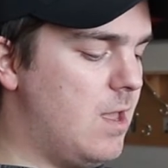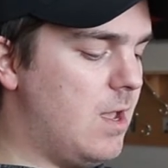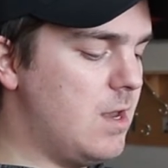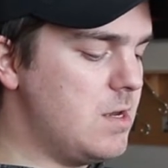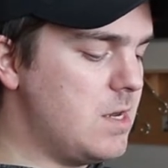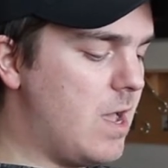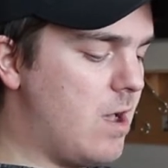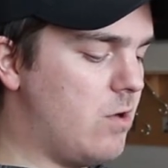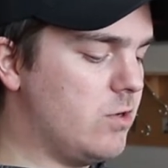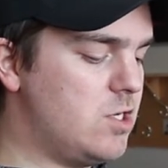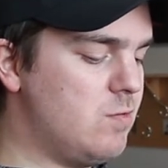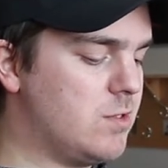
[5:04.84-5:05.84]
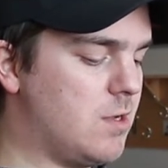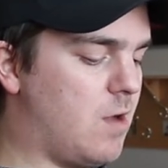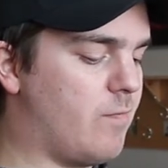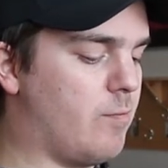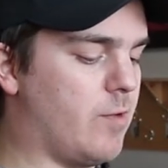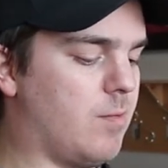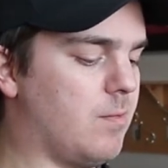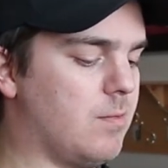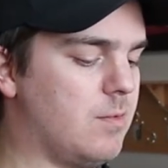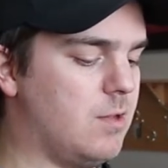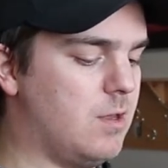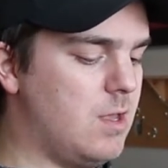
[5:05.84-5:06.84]
and now she was gone from him,
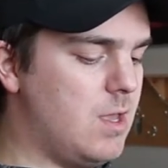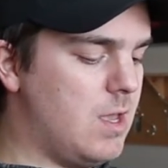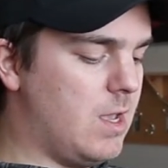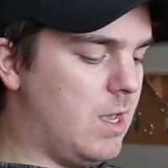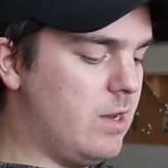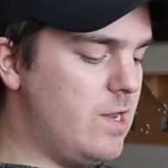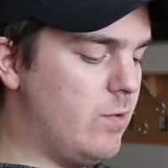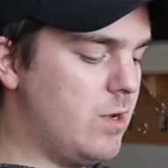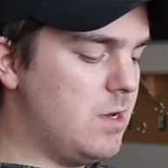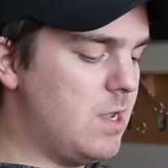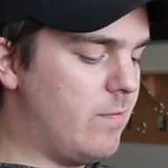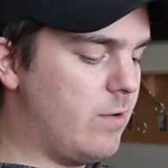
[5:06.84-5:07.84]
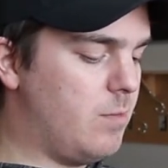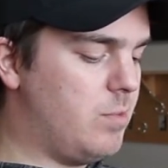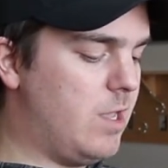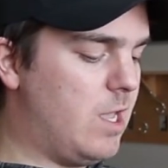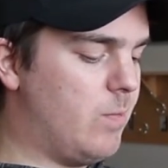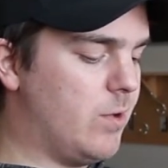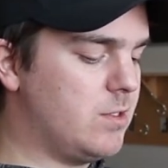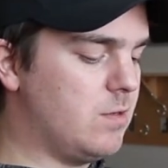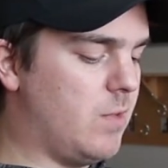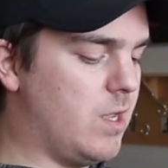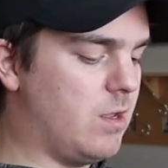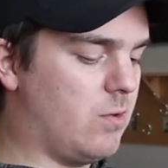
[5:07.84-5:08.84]
and he would never be able to
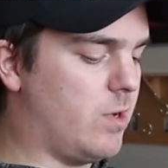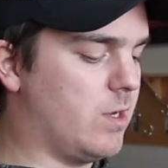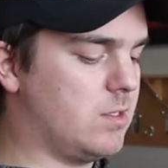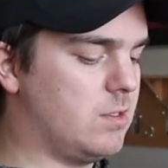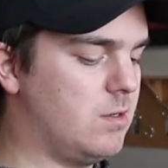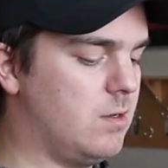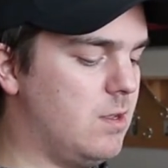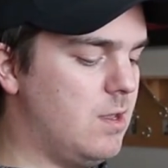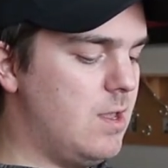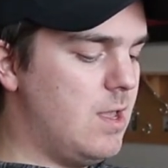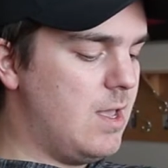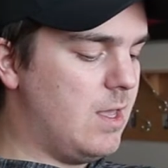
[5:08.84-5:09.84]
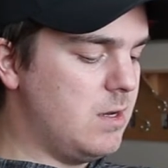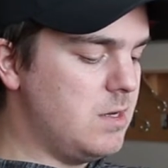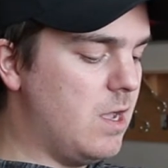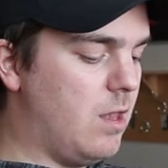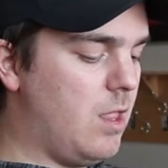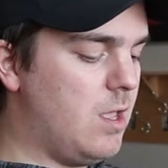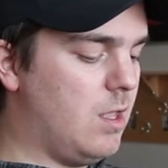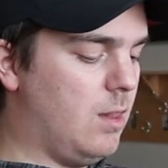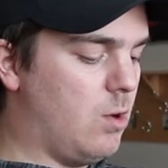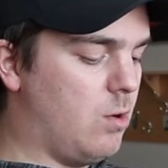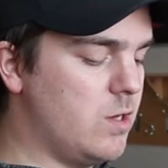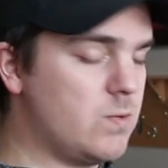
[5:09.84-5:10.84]
make it right. And Nellie and
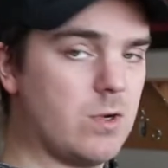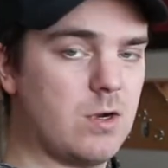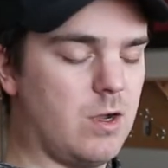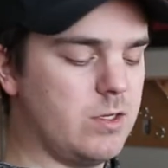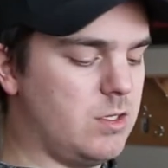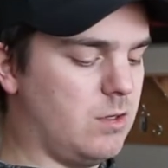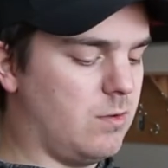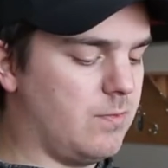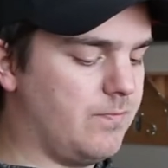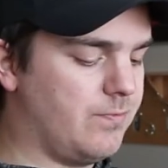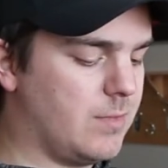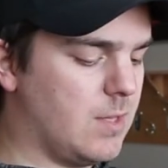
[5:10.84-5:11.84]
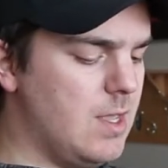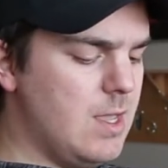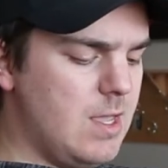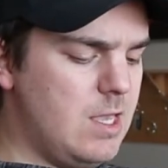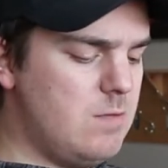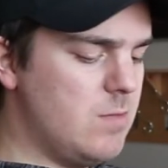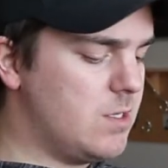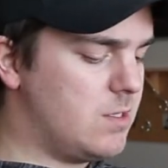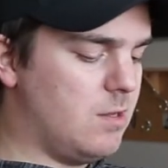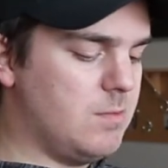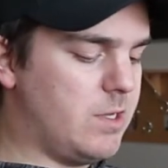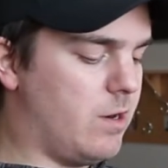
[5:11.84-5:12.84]
Lawrence were gone too. He missed
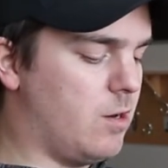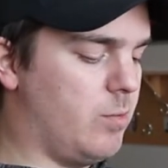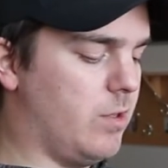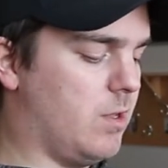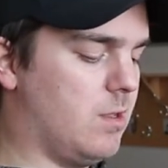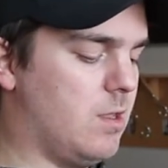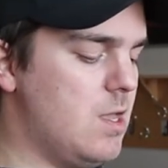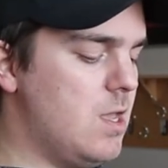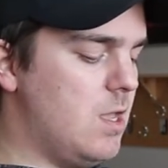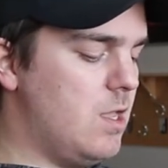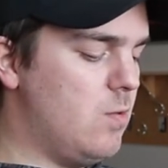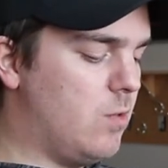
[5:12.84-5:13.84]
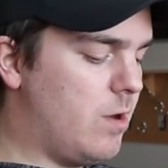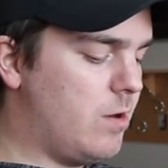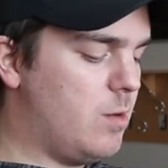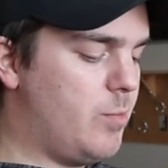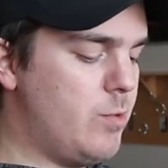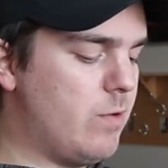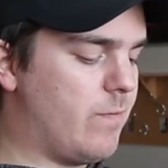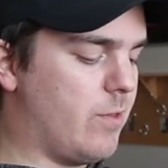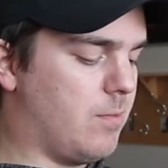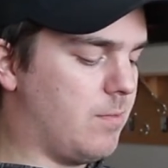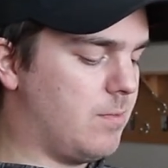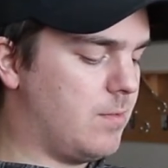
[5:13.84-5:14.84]
them terribly. He wanted to be with
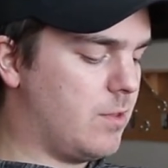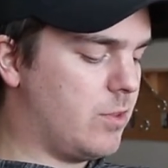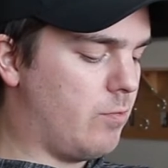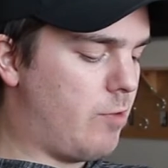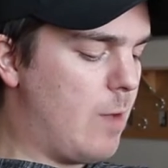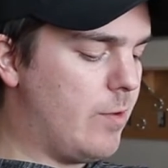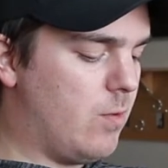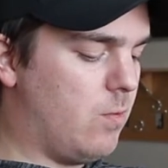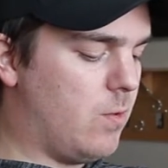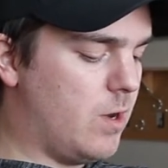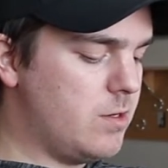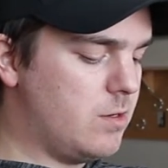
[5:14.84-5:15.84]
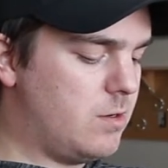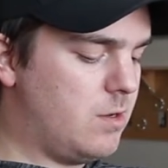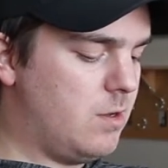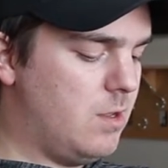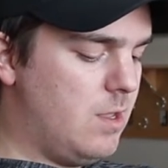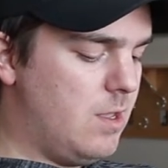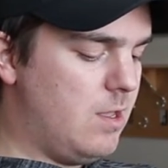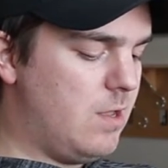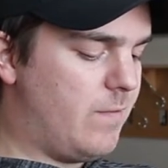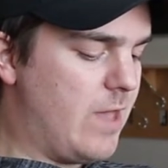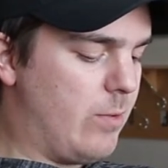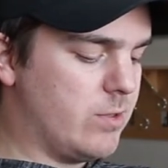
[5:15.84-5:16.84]
them. The rabbit wondered
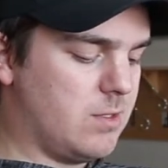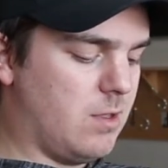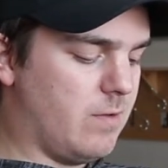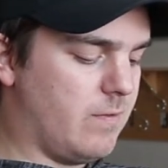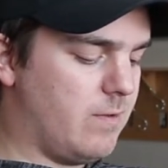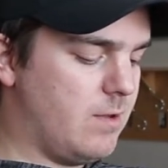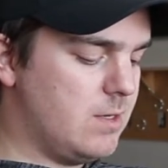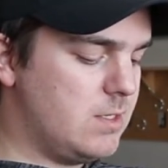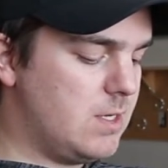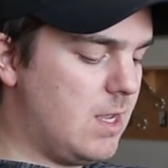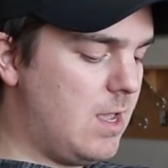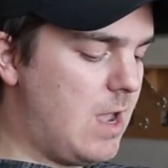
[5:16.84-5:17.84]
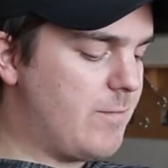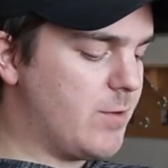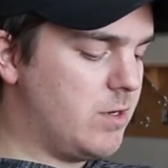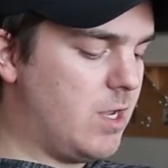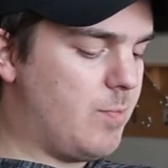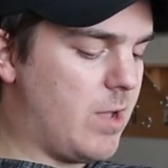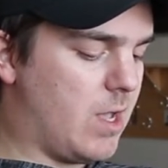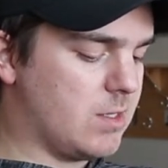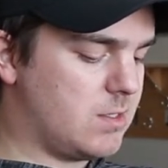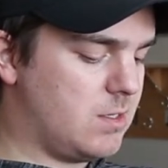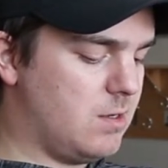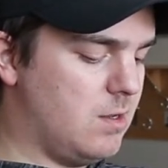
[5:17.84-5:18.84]
if that was love. Day after day
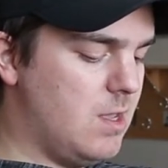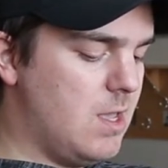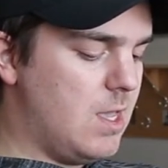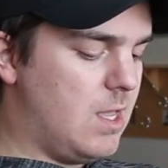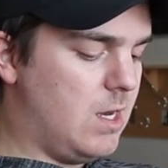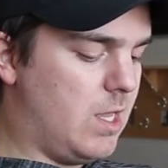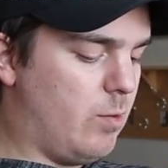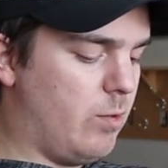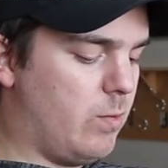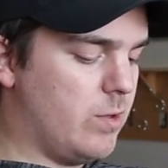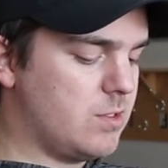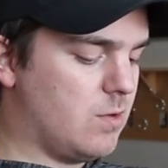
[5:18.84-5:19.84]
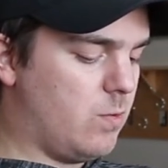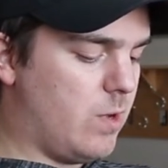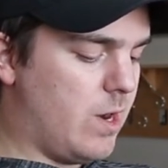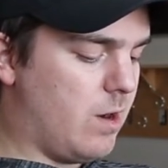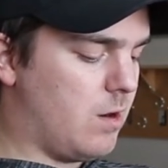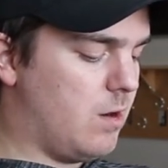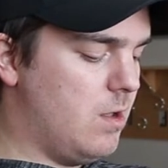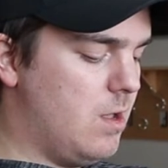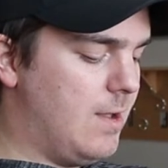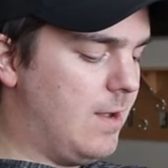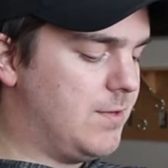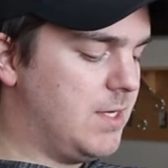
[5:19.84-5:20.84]
passed, and Edward was aware
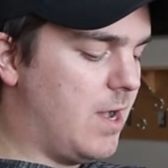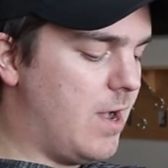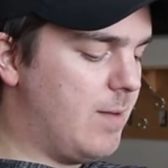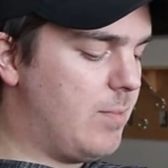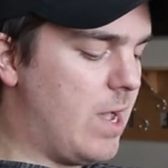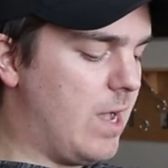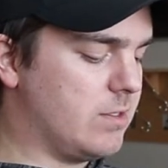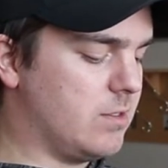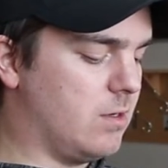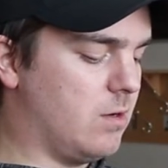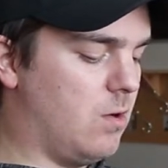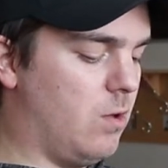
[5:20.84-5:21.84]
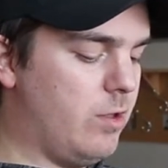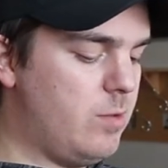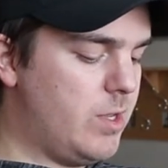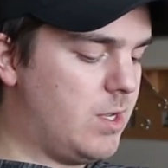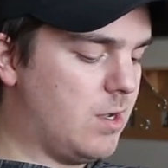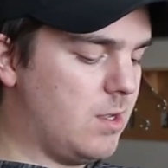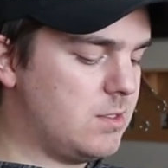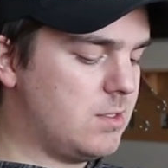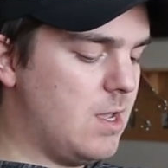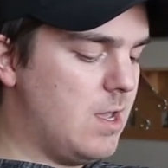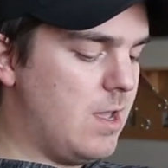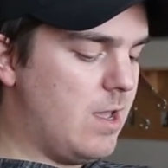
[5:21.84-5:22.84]
of time passing only
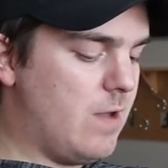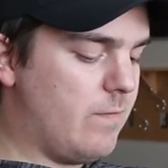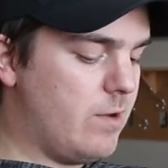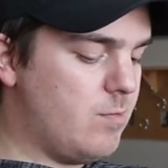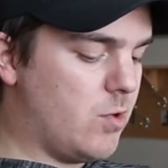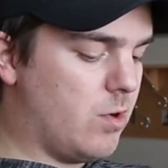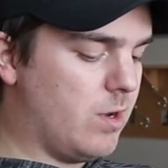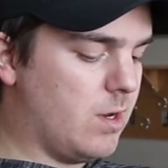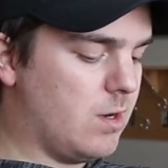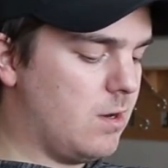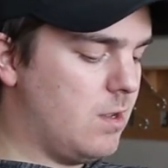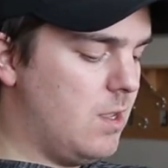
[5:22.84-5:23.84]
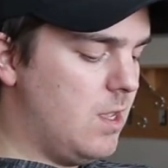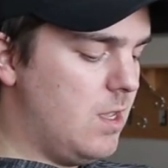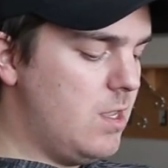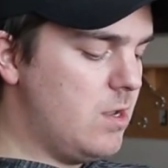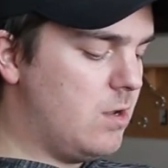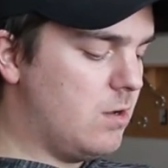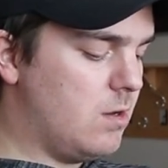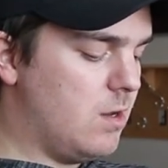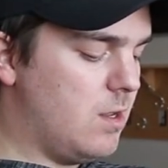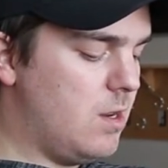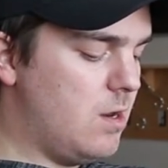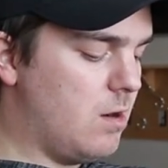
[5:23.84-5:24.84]
because every morning he
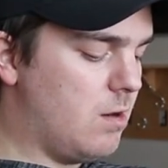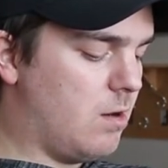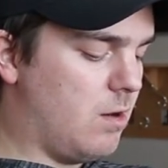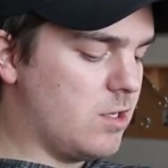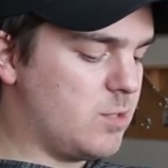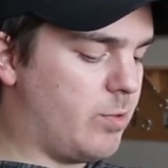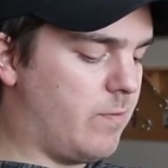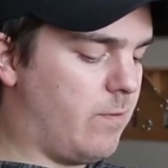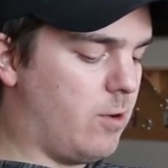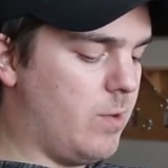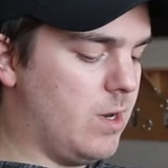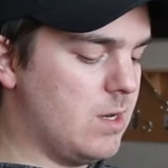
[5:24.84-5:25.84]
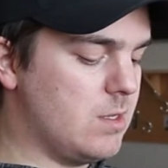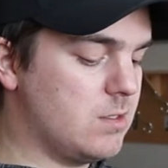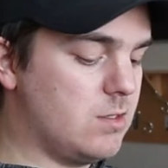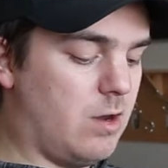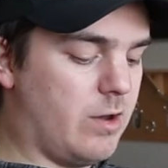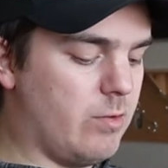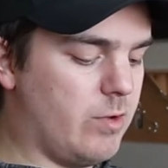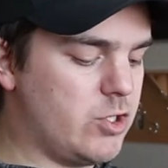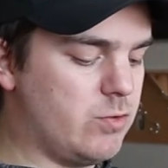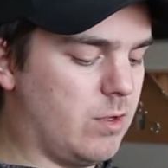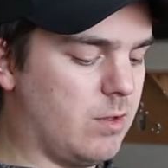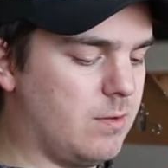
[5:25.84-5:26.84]
could hear Ernest performing his dawn
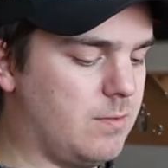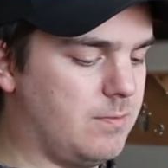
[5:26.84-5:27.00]
ritual,